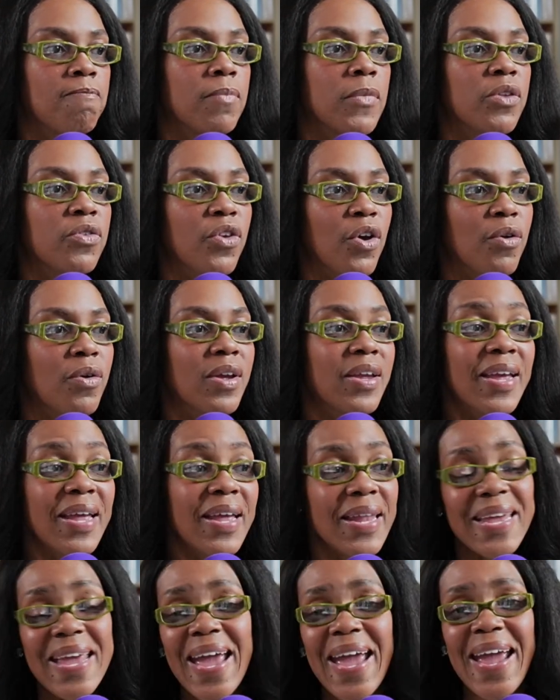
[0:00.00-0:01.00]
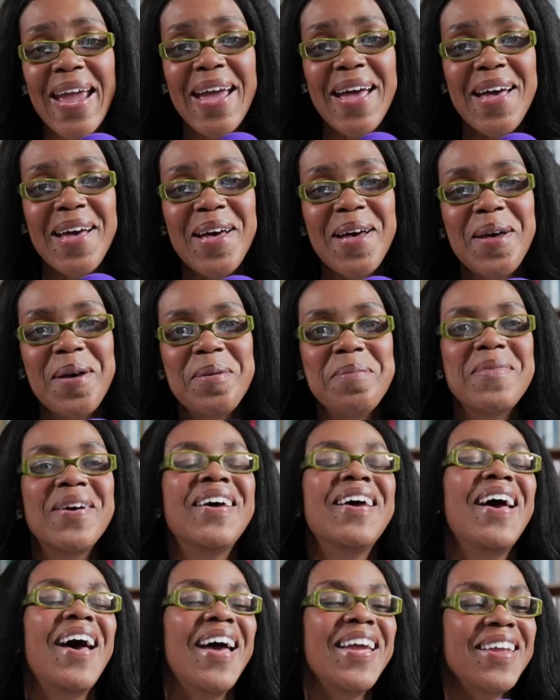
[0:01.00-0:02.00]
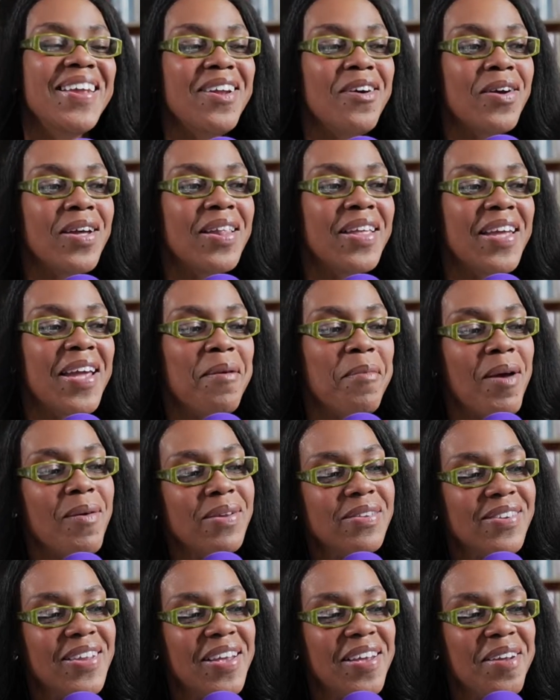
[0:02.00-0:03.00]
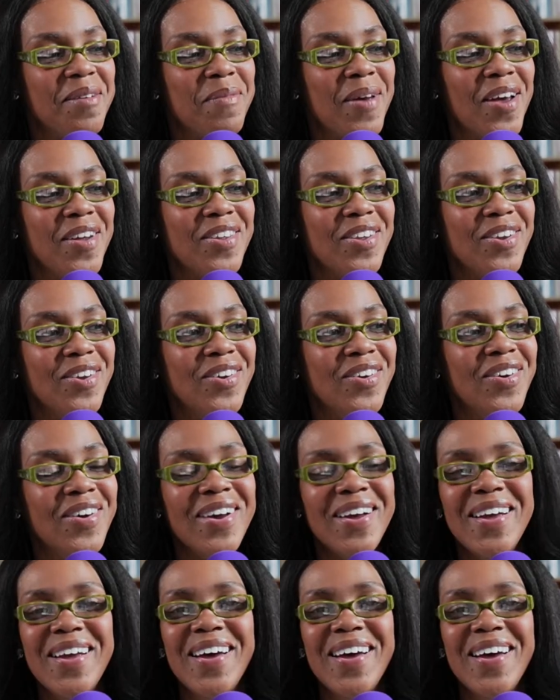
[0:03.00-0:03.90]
So, Killer Cam, Killer Cam, I was thinking about you